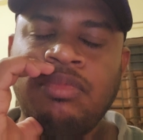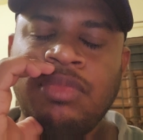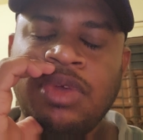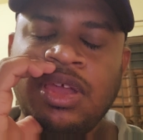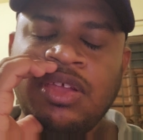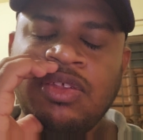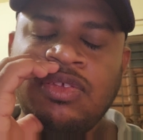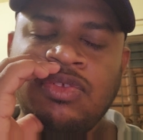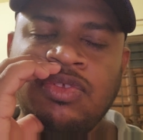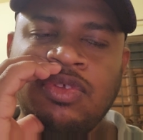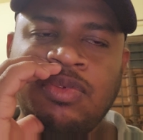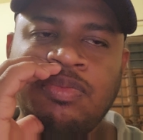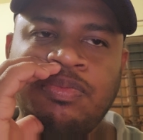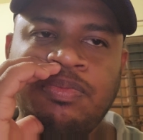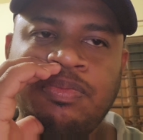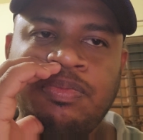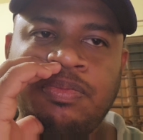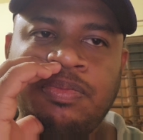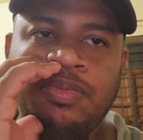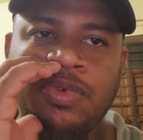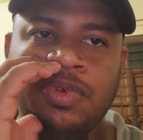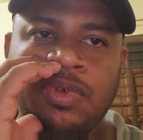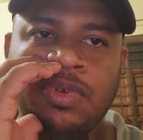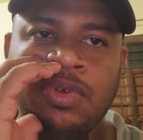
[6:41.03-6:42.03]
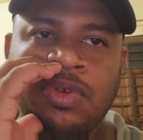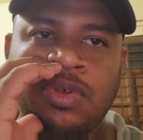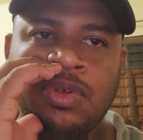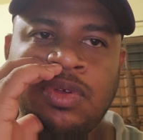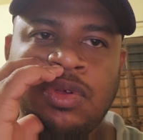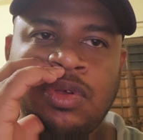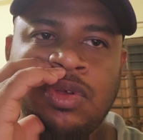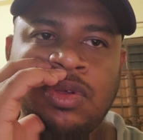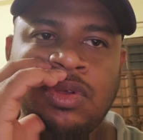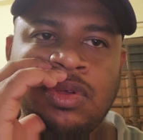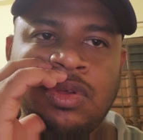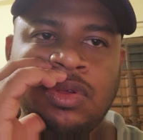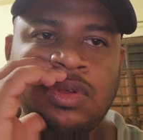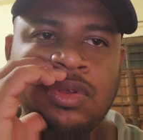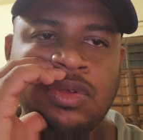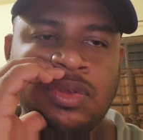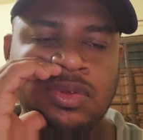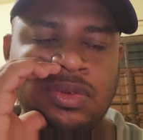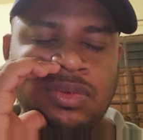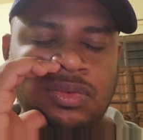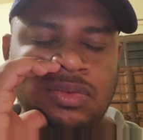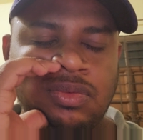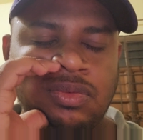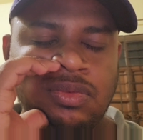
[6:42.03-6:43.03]
Microsoft
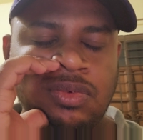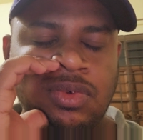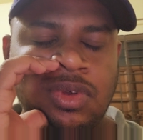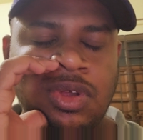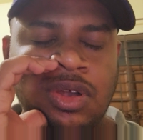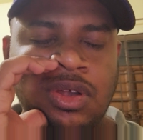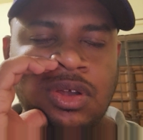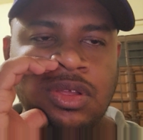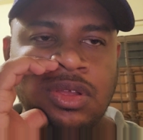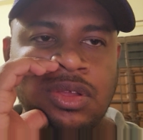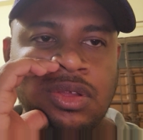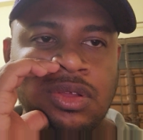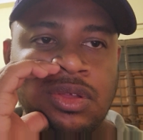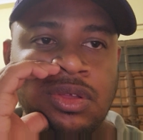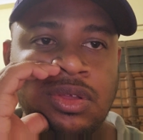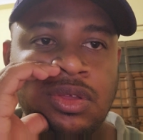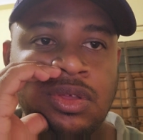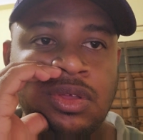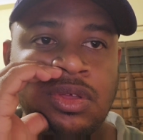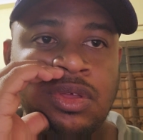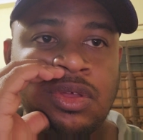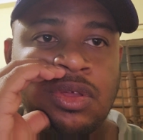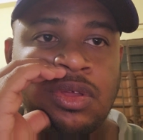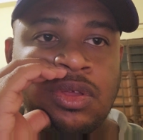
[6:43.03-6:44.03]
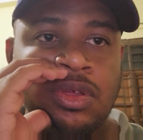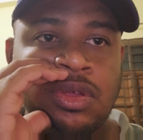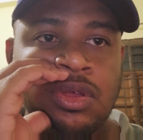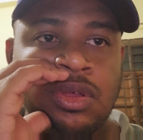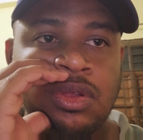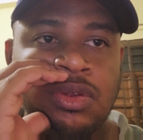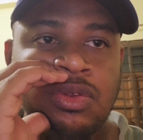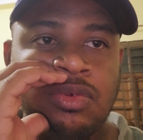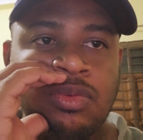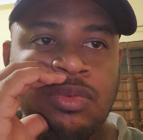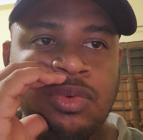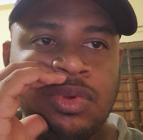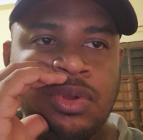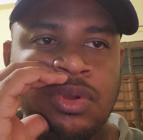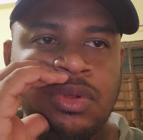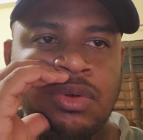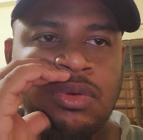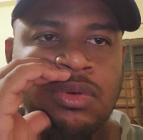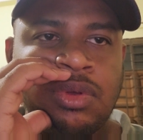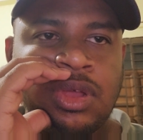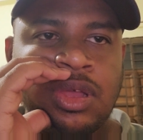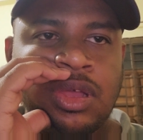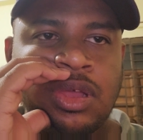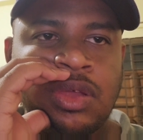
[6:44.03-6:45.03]
Word.
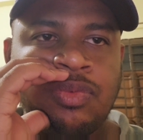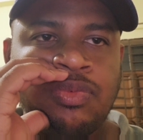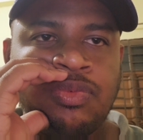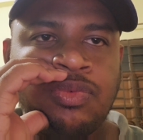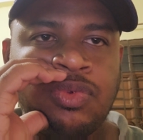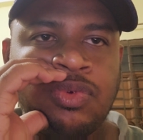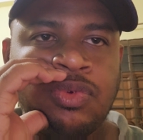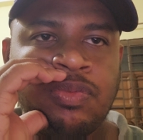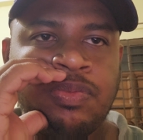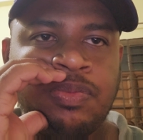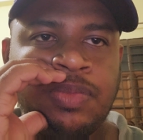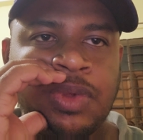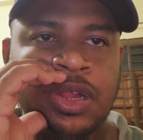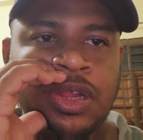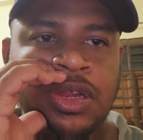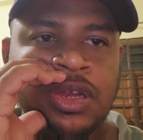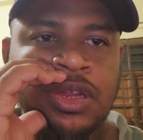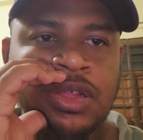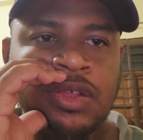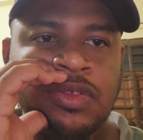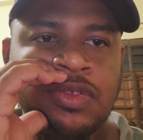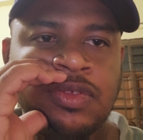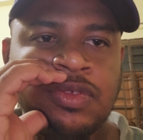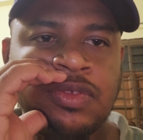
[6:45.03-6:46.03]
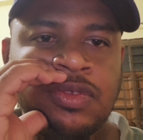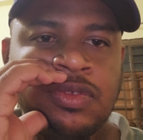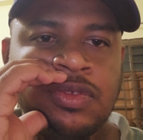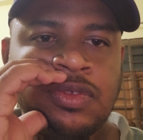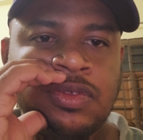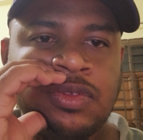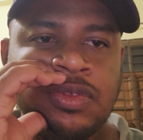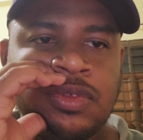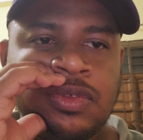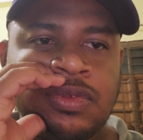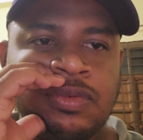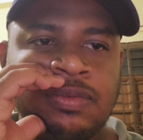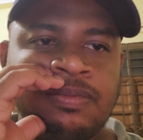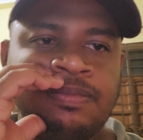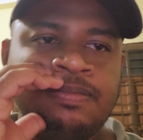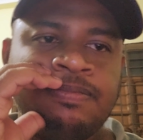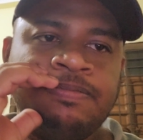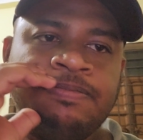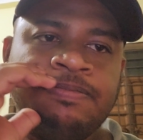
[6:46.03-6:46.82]
Tomorrow I have to practice